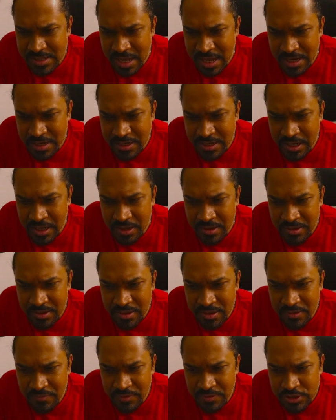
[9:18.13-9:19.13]
And
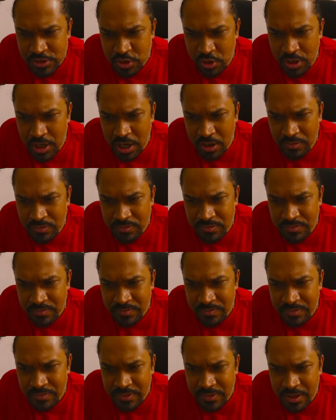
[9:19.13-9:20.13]
you scroll down,
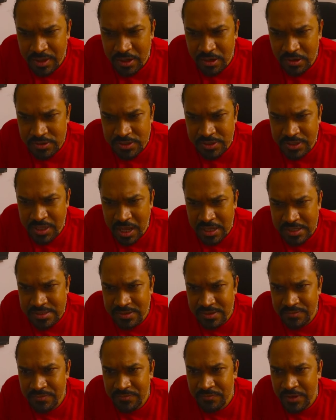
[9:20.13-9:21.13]
it also has
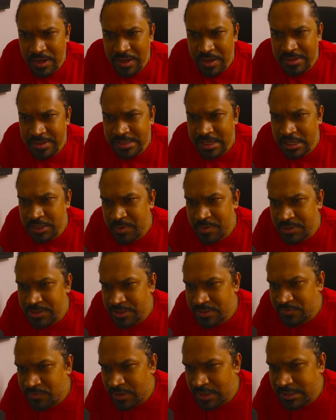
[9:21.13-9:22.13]
some very basic
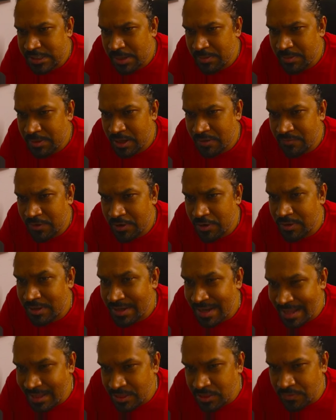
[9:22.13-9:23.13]
expressions. For example, you can find the
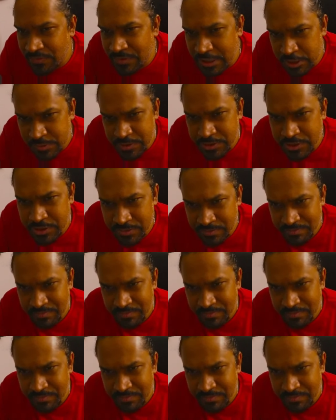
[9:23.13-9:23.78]
length of an expression.